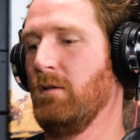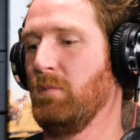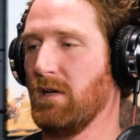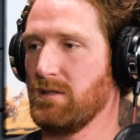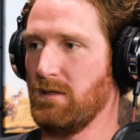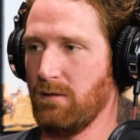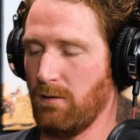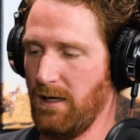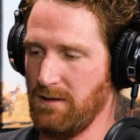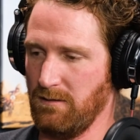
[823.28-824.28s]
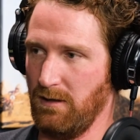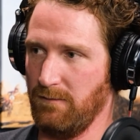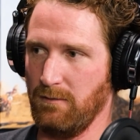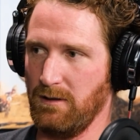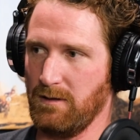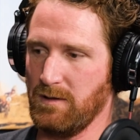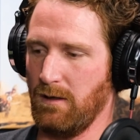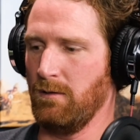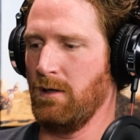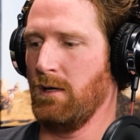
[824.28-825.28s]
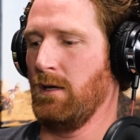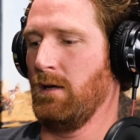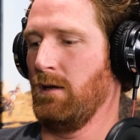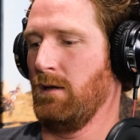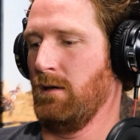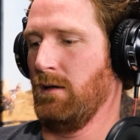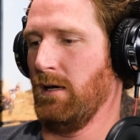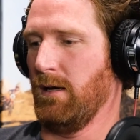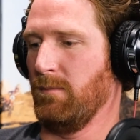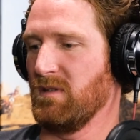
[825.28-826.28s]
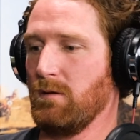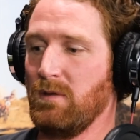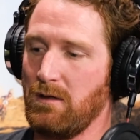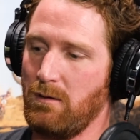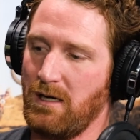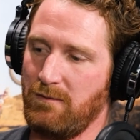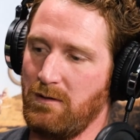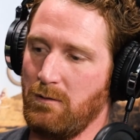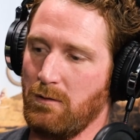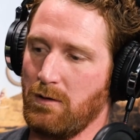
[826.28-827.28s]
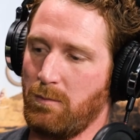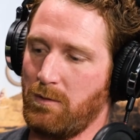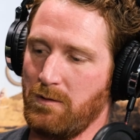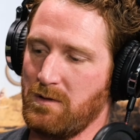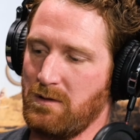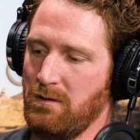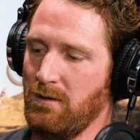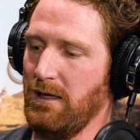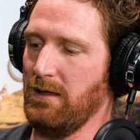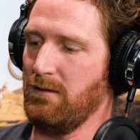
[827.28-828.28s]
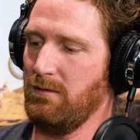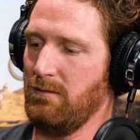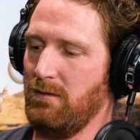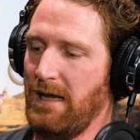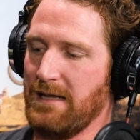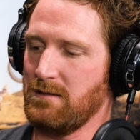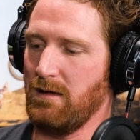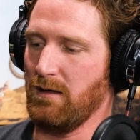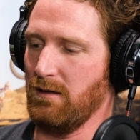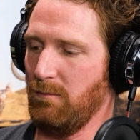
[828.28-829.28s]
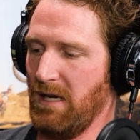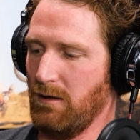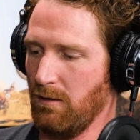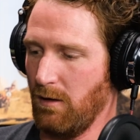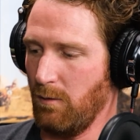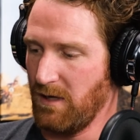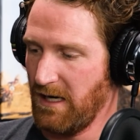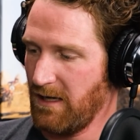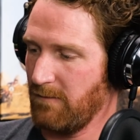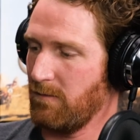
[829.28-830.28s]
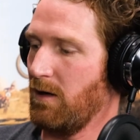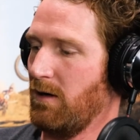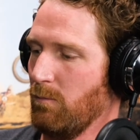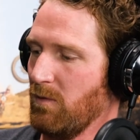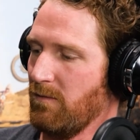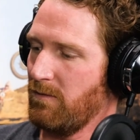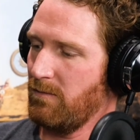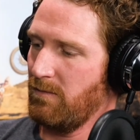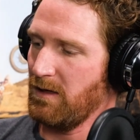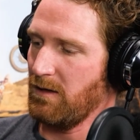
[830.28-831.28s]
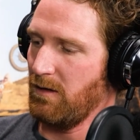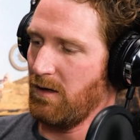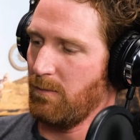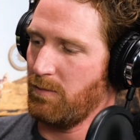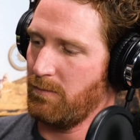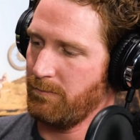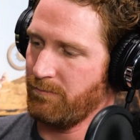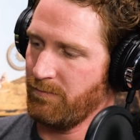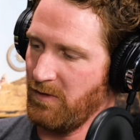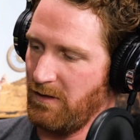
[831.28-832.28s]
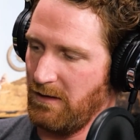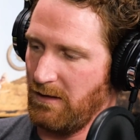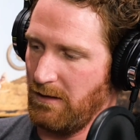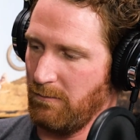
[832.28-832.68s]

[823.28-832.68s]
because of the horizon leveling. So assuming that you have the newer GoPros, like, that's not going to matter at all. We have gone and we've thickened up the